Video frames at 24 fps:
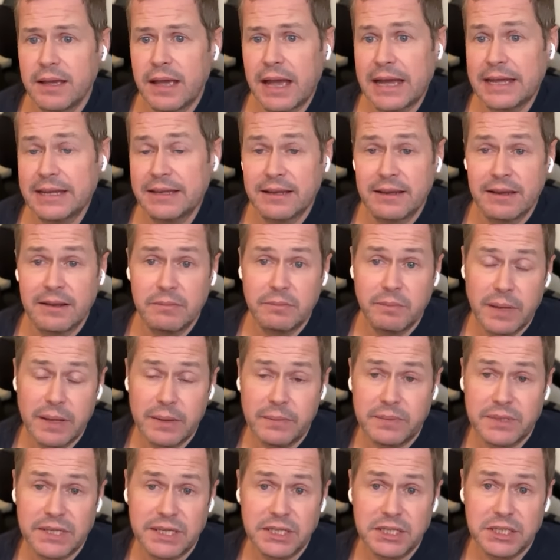and
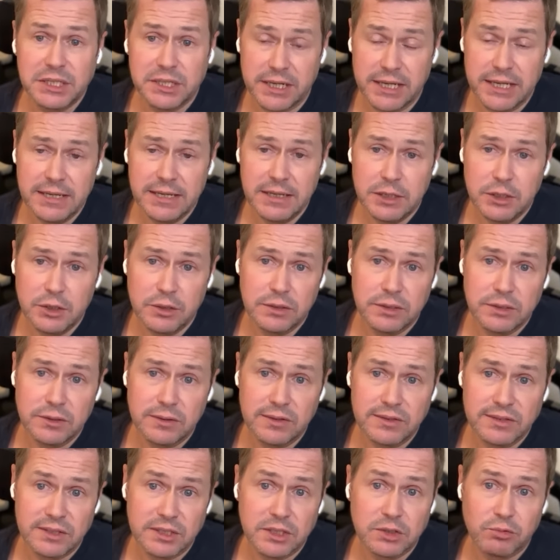potentially you can do it
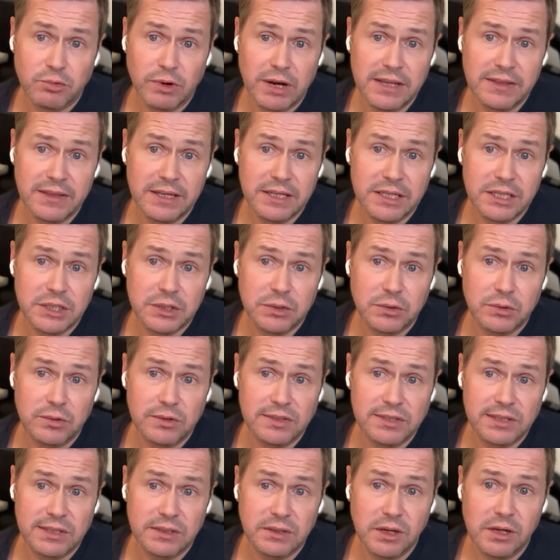in such a way that
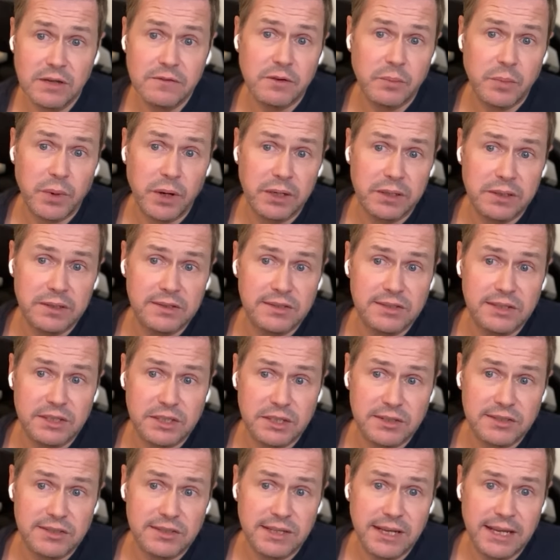ensures that neither partner's
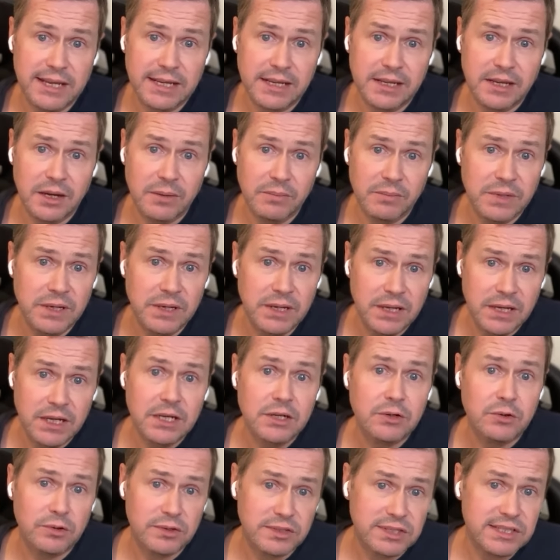adjusted net income
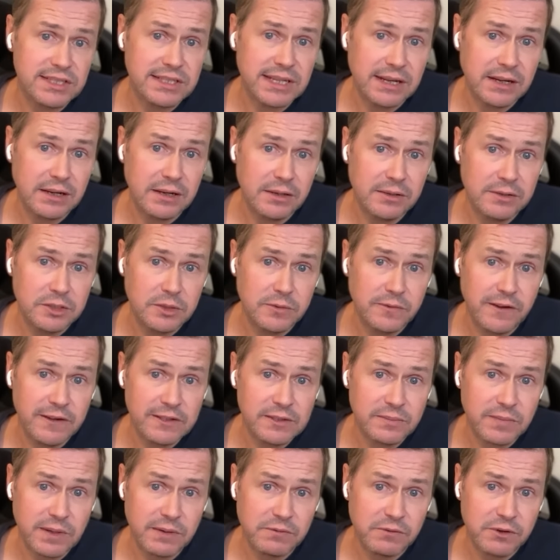crosses that
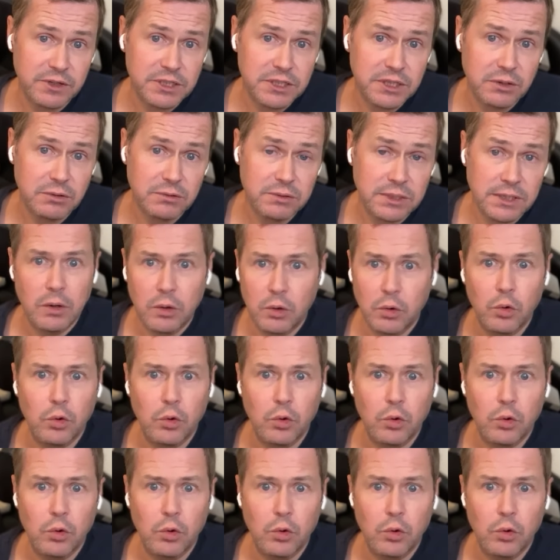£100,000 threshold,